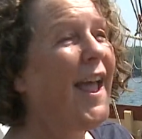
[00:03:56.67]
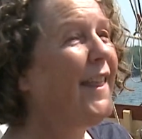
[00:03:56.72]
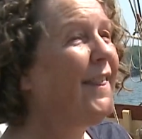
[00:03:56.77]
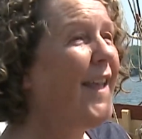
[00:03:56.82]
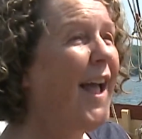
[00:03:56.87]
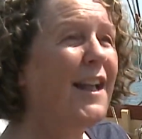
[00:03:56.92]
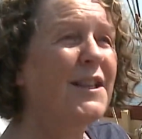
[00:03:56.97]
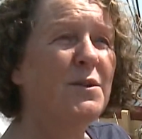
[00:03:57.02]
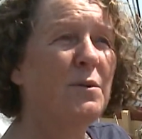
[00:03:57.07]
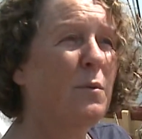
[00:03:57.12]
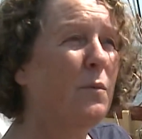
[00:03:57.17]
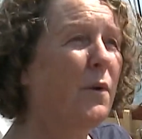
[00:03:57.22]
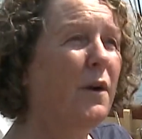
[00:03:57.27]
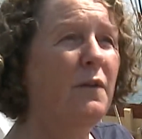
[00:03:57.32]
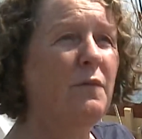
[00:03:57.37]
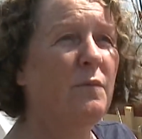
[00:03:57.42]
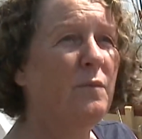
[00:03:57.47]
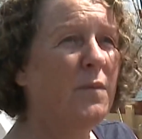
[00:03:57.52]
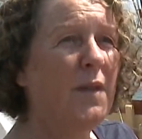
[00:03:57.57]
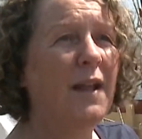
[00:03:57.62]
And that's what
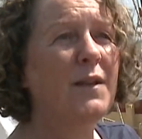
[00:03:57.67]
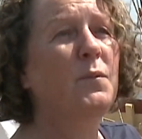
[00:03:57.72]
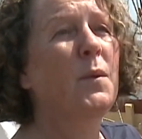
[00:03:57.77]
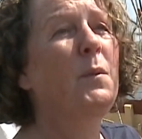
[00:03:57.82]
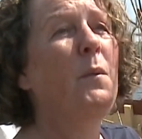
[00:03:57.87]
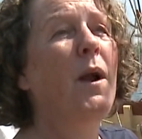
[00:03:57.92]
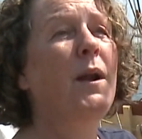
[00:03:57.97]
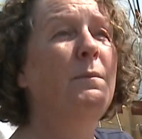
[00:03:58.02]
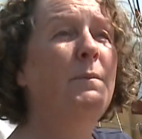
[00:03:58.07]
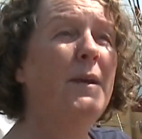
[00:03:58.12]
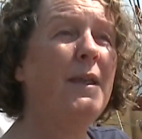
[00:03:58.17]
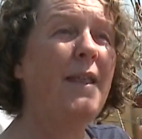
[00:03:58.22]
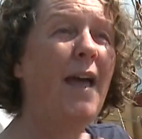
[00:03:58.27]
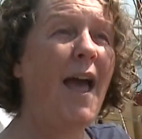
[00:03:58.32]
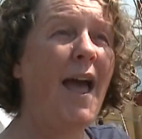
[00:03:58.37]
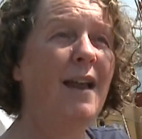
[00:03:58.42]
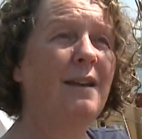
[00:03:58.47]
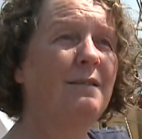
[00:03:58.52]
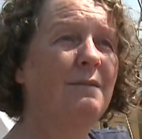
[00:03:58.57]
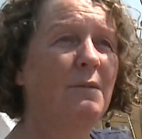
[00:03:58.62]
we're, that we want to be
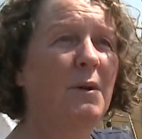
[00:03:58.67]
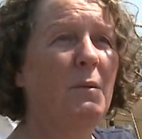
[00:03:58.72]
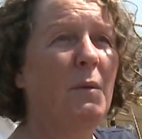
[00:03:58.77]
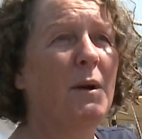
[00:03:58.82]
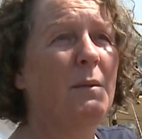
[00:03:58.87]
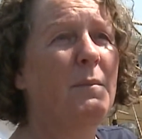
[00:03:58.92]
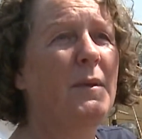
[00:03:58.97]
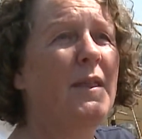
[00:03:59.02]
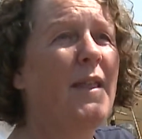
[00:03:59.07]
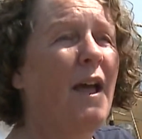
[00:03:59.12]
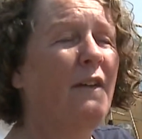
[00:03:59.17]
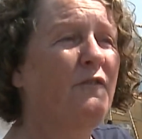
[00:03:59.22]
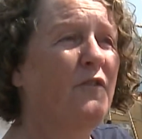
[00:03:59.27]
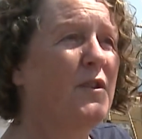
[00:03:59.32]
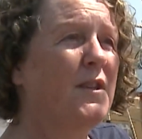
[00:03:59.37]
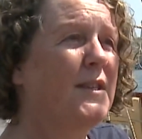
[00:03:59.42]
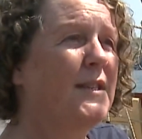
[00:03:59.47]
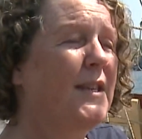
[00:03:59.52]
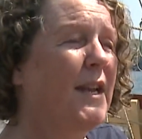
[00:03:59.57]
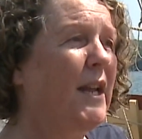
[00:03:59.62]
that. We want to be that
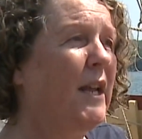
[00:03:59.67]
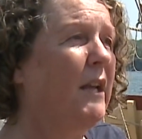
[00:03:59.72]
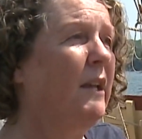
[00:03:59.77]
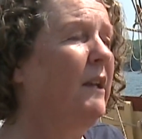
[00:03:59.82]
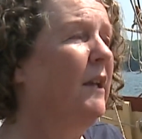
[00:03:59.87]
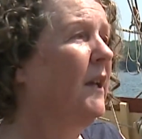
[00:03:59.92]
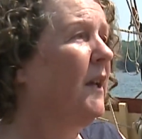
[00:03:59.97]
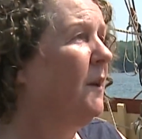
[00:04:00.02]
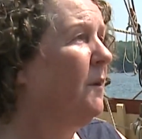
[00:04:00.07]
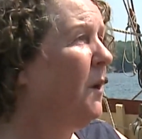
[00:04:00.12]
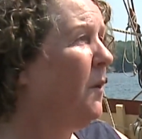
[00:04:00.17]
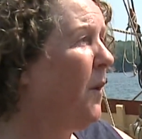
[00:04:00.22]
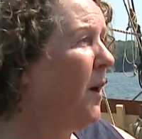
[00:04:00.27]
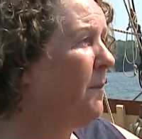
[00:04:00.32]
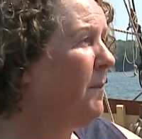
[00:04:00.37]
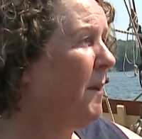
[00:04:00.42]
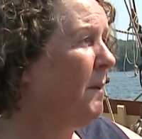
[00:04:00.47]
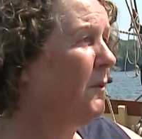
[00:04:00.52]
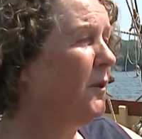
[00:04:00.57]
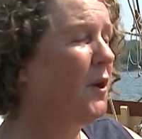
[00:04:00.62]
for the city. We
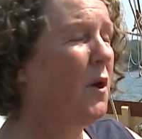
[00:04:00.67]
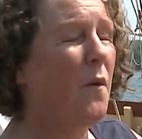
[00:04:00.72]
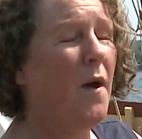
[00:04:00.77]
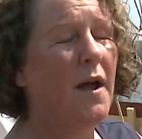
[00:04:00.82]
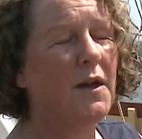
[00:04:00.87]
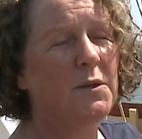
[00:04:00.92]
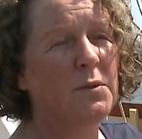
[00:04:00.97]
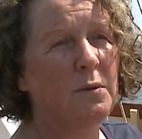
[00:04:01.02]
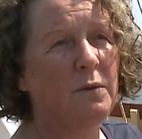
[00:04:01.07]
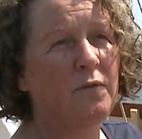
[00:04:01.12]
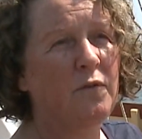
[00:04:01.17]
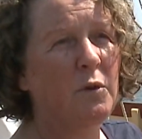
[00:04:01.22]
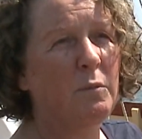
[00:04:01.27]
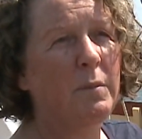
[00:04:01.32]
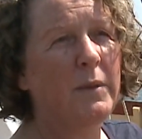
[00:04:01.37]
want to be able to go out to a few